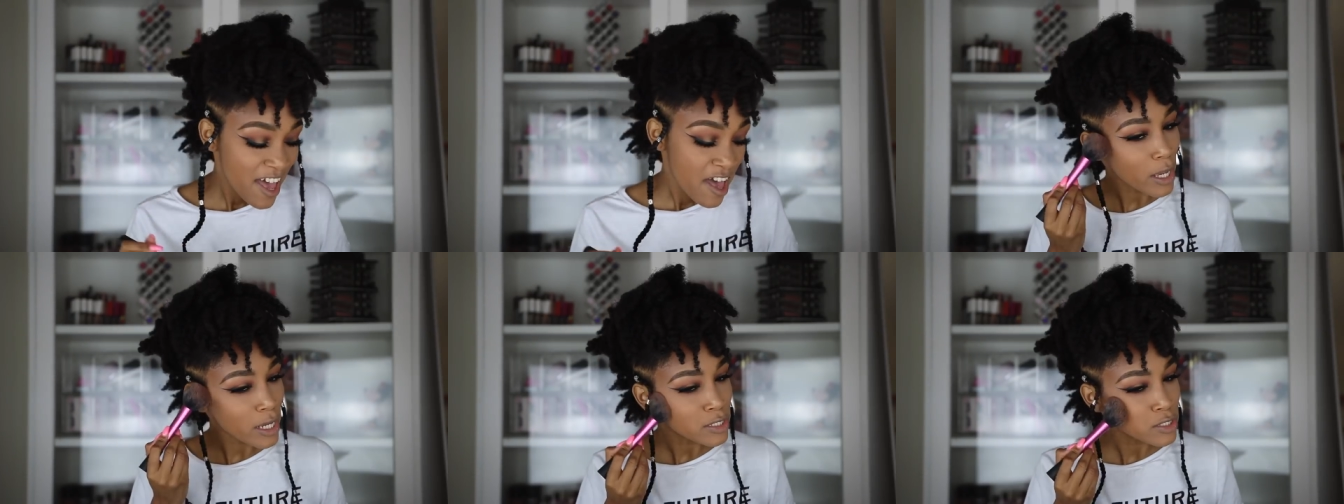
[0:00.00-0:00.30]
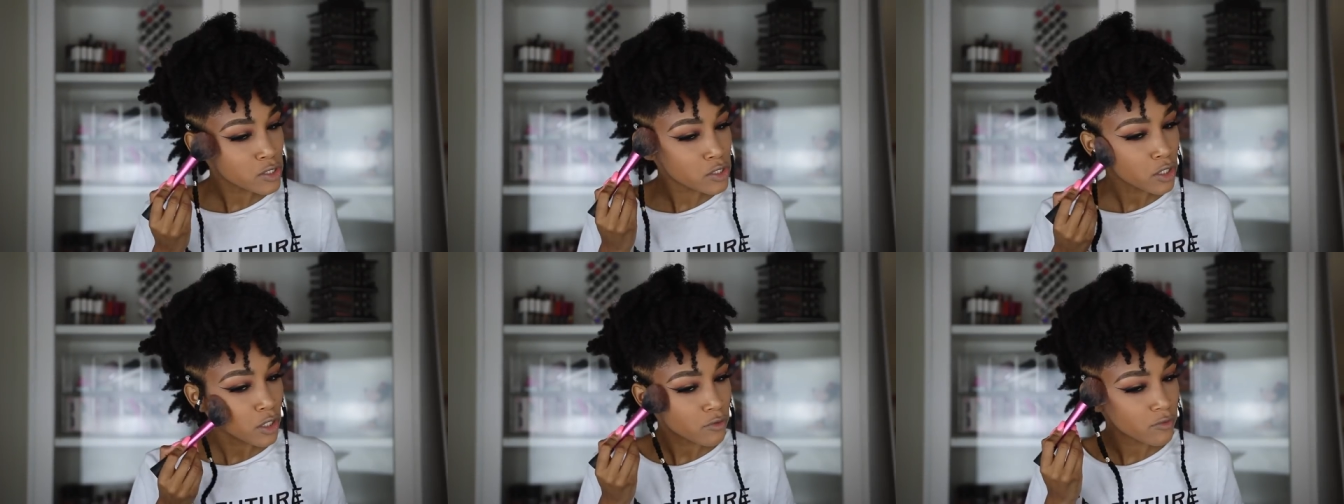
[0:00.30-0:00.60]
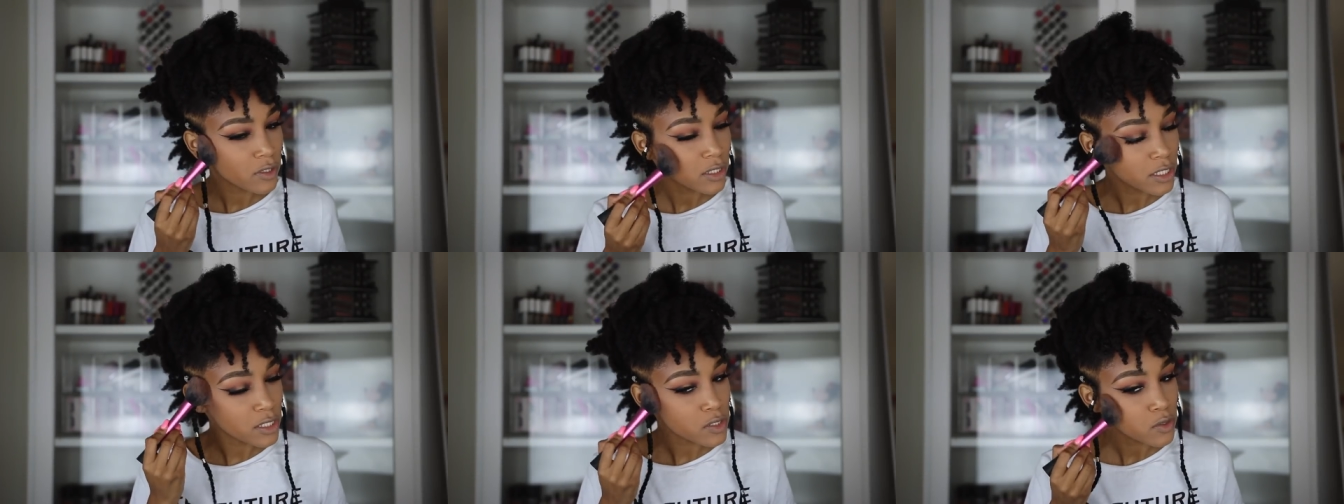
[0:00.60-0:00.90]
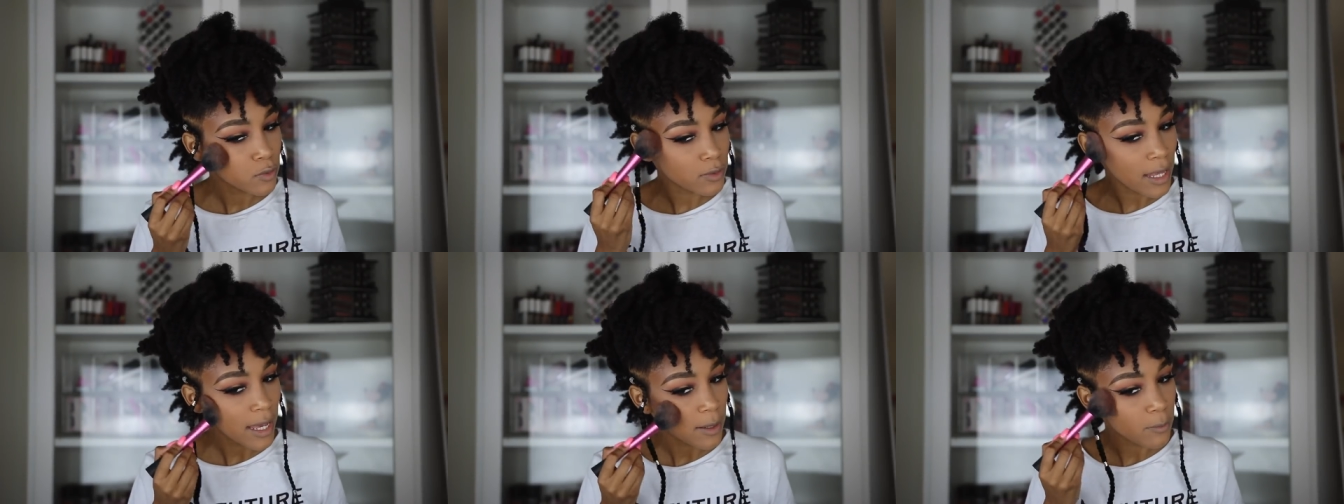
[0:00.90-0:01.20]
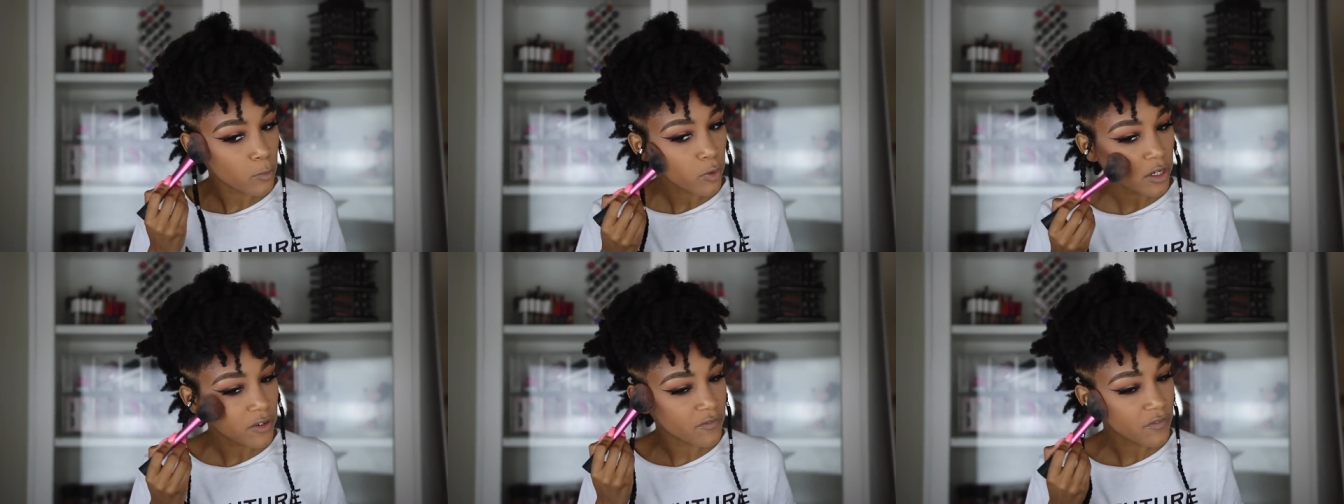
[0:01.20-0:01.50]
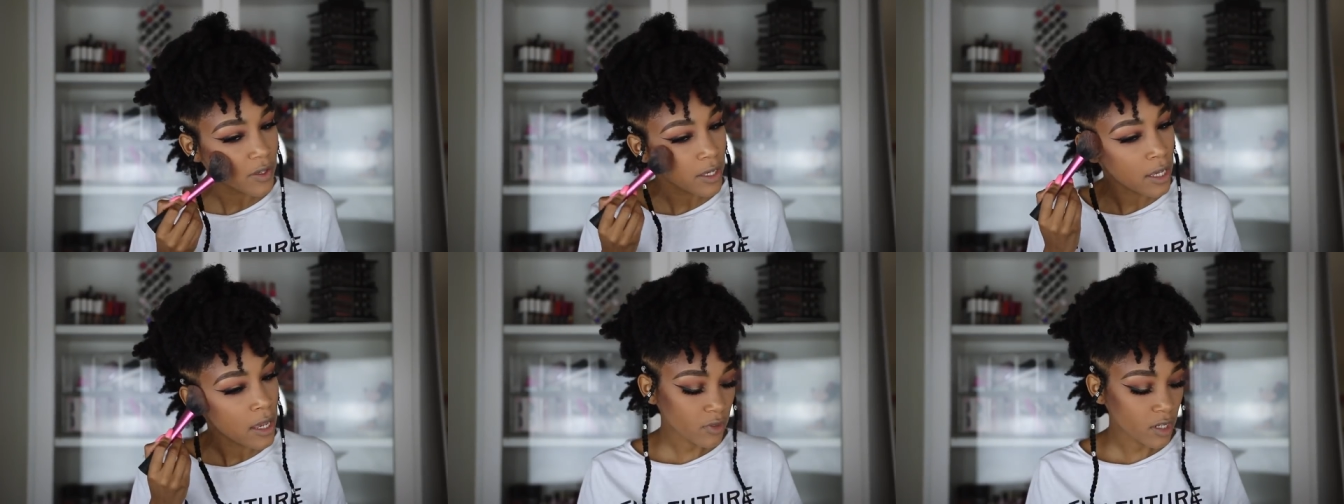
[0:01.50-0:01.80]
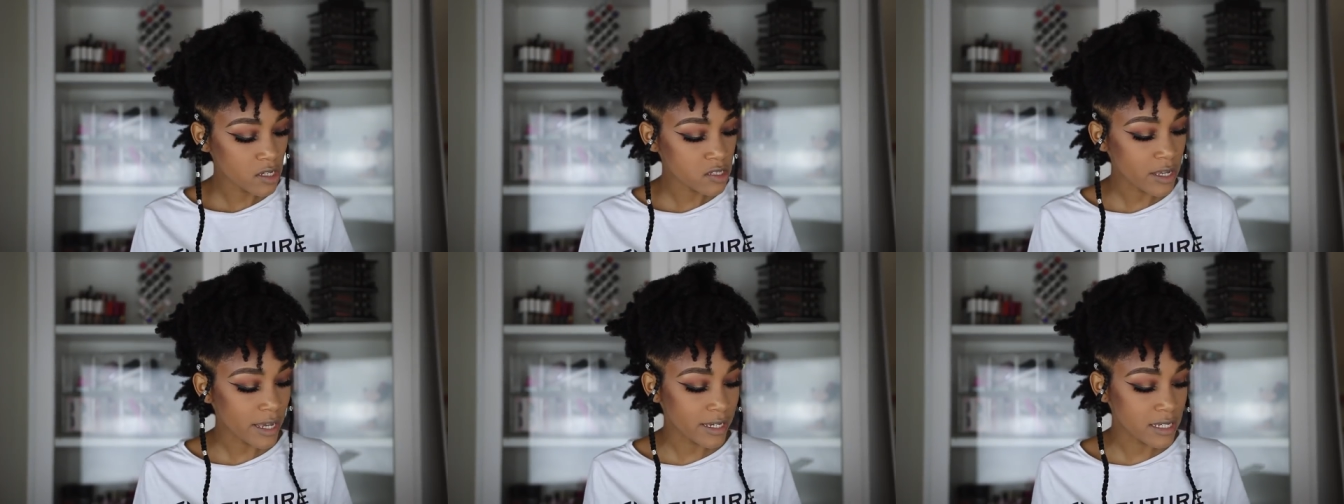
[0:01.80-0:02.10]
I still really do like Morphe.
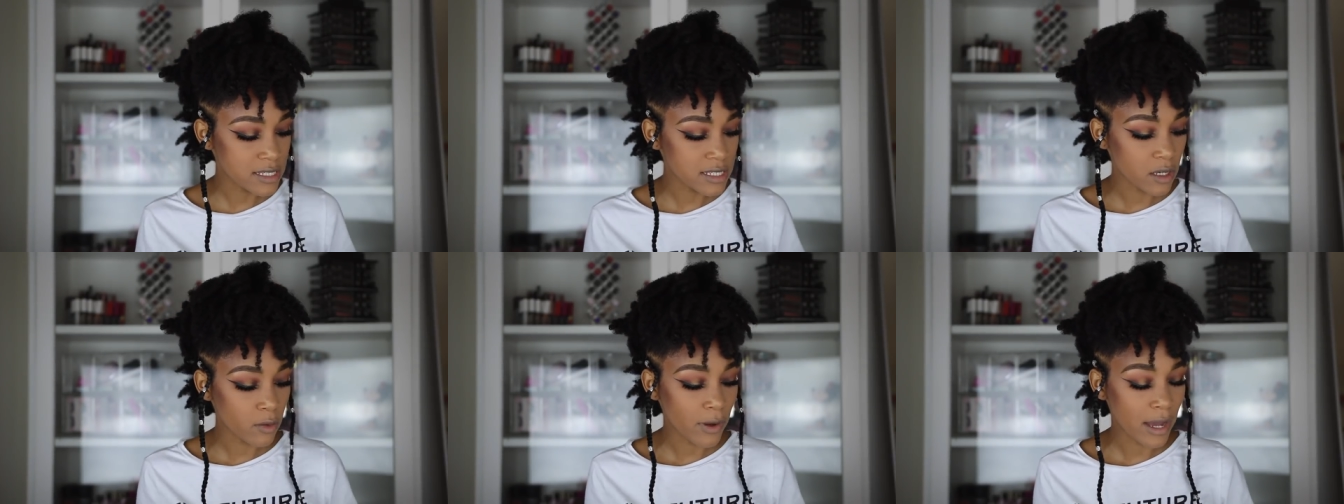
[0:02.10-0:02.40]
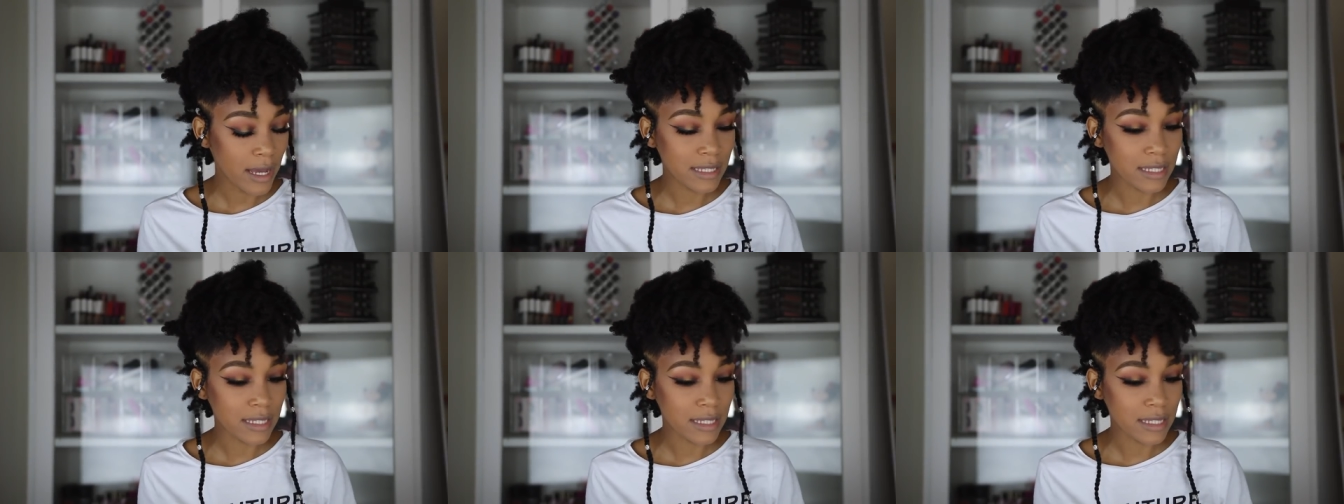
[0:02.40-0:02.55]
So I can see why